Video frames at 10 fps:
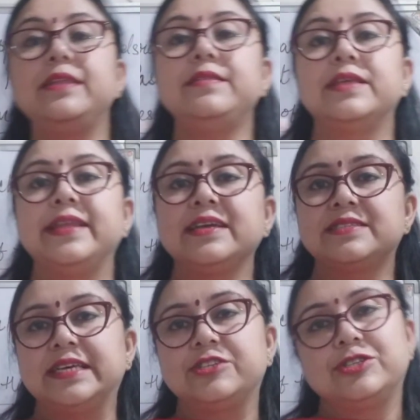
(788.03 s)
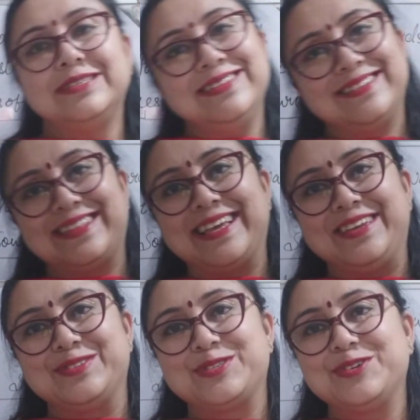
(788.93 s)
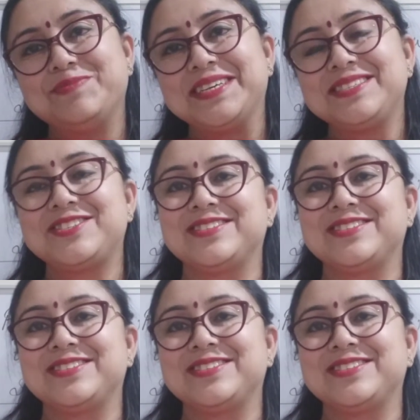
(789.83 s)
in the next session. Thank you so much.